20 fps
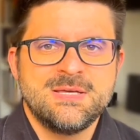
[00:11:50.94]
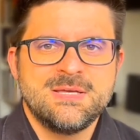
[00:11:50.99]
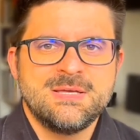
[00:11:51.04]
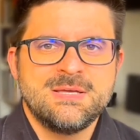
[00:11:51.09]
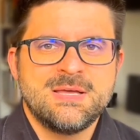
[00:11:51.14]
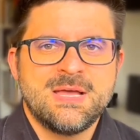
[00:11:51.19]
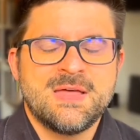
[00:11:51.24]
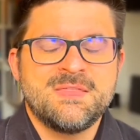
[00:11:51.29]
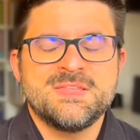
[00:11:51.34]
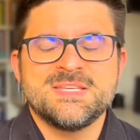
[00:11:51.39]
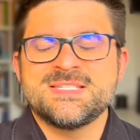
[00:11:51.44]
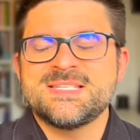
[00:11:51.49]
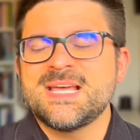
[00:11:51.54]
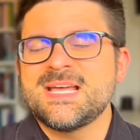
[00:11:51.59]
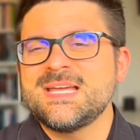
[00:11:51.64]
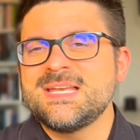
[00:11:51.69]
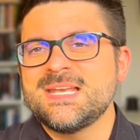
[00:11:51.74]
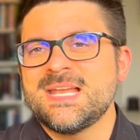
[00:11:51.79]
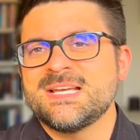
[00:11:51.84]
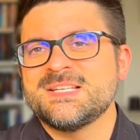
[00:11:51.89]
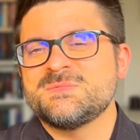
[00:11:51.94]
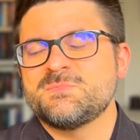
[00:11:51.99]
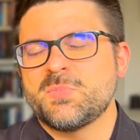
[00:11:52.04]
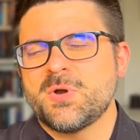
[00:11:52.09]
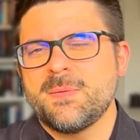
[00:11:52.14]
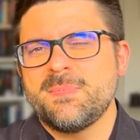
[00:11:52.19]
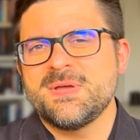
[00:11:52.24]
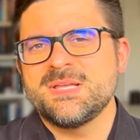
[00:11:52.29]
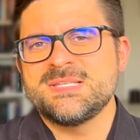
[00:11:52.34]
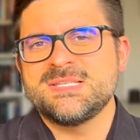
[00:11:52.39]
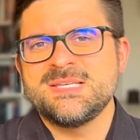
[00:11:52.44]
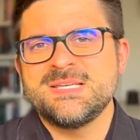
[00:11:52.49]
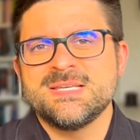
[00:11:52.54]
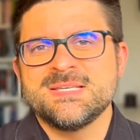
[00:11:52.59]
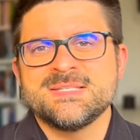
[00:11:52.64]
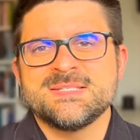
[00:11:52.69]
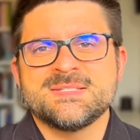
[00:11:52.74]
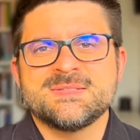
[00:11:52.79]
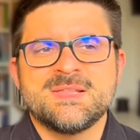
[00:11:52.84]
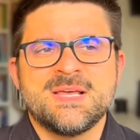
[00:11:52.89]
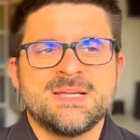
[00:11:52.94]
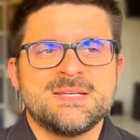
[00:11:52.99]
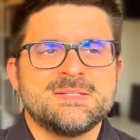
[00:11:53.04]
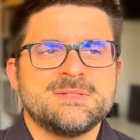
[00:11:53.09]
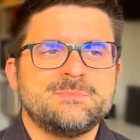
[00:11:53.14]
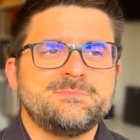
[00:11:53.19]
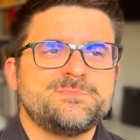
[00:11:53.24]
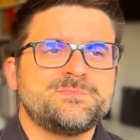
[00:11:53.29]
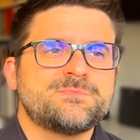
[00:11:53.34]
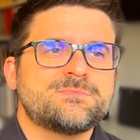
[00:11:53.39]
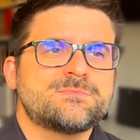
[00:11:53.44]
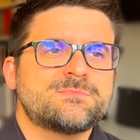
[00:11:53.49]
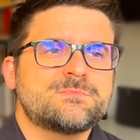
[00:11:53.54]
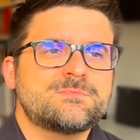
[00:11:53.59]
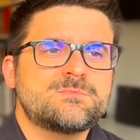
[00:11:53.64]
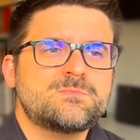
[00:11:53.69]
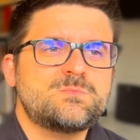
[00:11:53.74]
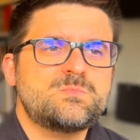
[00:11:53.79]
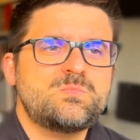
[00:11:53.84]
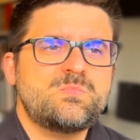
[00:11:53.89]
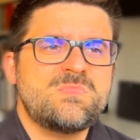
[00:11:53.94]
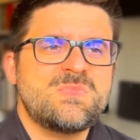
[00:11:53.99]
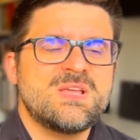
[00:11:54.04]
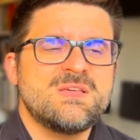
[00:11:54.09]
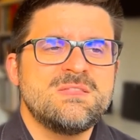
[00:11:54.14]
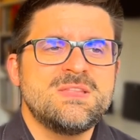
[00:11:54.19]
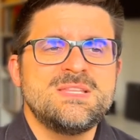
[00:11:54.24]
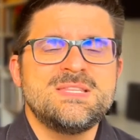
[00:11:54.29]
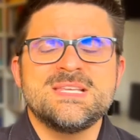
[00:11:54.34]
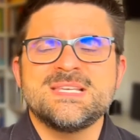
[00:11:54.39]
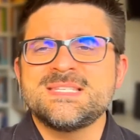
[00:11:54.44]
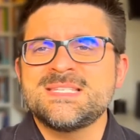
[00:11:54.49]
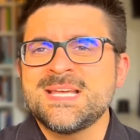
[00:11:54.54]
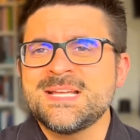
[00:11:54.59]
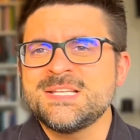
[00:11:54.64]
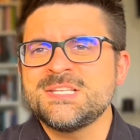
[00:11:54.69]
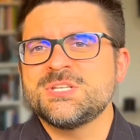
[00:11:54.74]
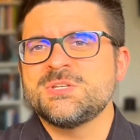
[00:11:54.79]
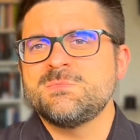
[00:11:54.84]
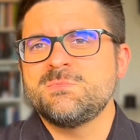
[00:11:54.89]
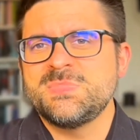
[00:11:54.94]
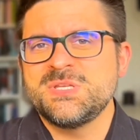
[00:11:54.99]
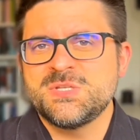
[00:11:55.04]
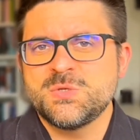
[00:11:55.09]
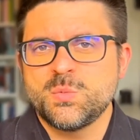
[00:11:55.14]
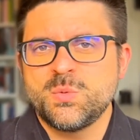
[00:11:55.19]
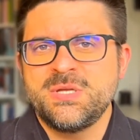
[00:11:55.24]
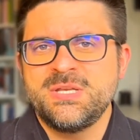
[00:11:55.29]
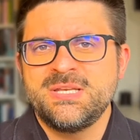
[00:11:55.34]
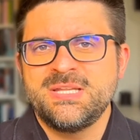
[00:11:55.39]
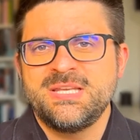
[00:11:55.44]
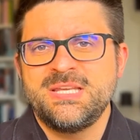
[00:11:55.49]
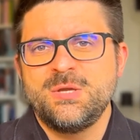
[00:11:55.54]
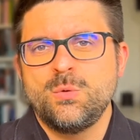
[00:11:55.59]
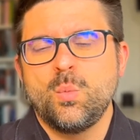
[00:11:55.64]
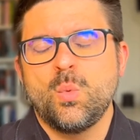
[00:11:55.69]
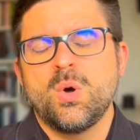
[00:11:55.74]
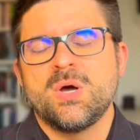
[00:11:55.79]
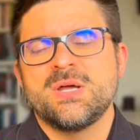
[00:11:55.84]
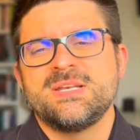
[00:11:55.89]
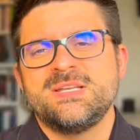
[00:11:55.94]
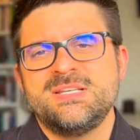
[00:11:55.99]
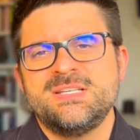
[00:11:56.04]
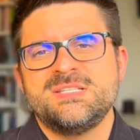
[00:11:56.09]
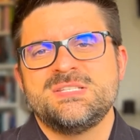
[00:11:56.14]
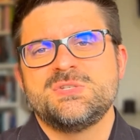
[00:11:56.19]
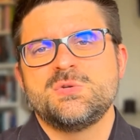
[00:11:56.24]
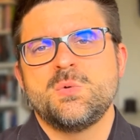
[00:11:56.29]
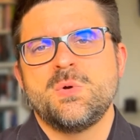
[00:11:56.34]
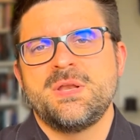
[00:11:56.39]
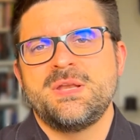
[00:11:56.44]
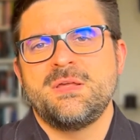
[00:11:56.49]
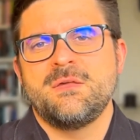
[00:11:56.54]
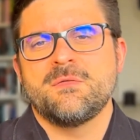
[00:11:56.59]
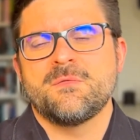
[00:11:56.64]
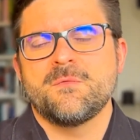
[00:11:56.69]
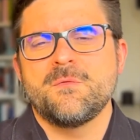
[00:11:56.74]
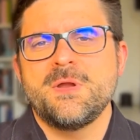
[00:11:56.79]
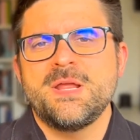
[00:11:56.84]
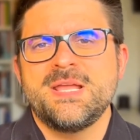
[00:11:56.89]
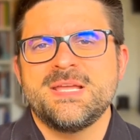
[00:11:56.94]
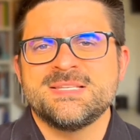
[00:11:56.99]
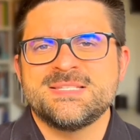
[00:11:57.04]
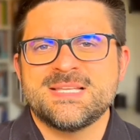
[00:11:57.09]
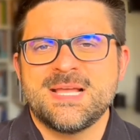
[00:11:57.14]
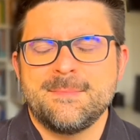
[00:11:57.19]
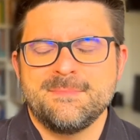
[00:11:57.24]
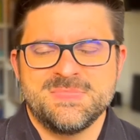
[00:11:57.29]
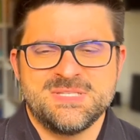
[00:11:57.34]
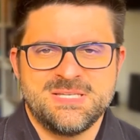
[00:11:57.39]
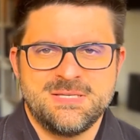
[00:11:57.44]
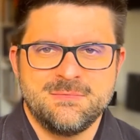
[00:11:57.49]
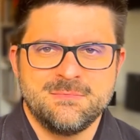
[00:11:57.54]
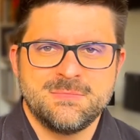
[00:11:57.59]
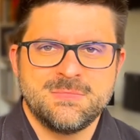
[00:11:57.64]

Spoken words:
And the second nice property is that the intersection between E1, E2, and E3 is empty,